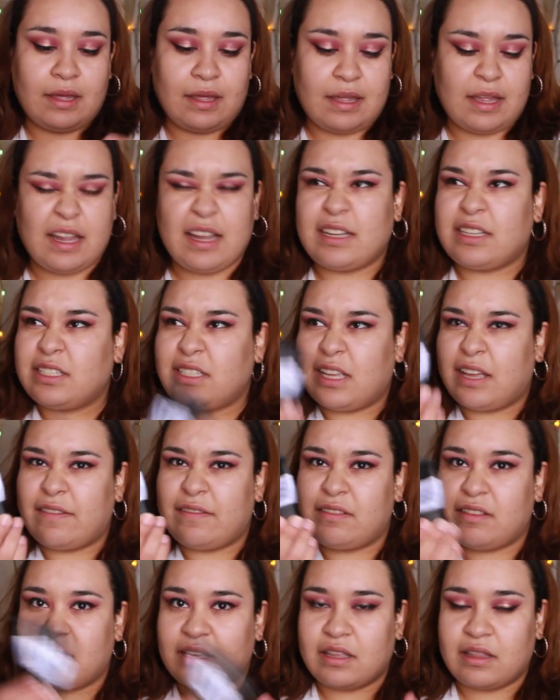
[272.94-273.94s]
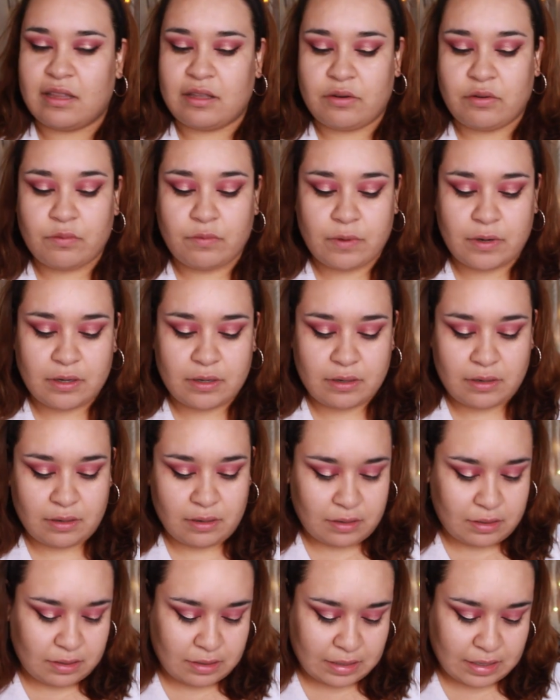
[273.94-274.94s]
I just have like a little one
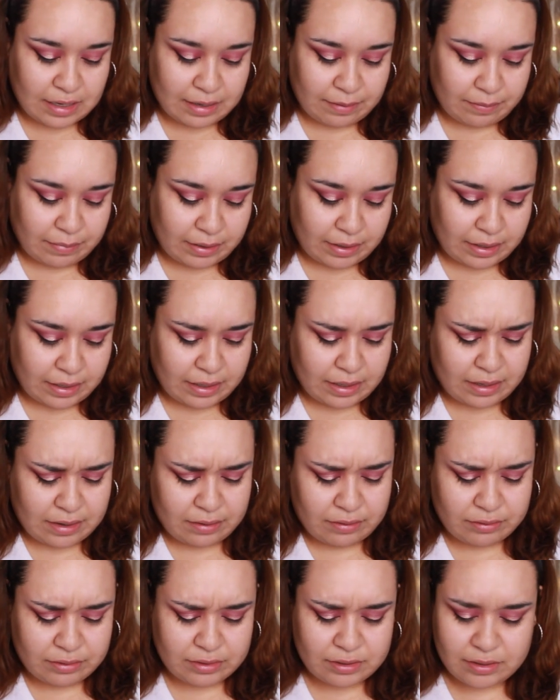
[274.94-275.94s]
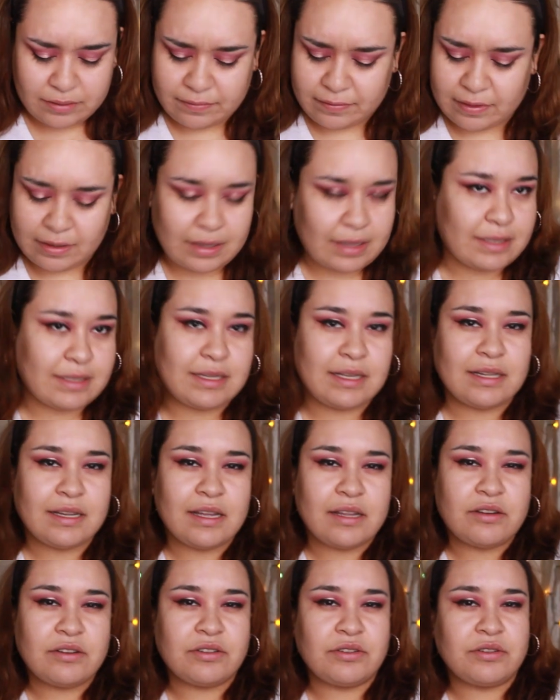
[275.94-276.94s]
that I bought at Ulta for like
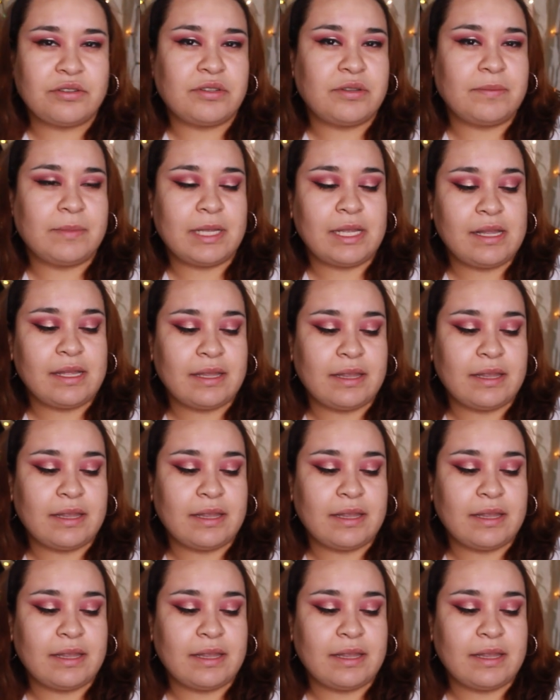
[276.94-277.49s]
$10 or something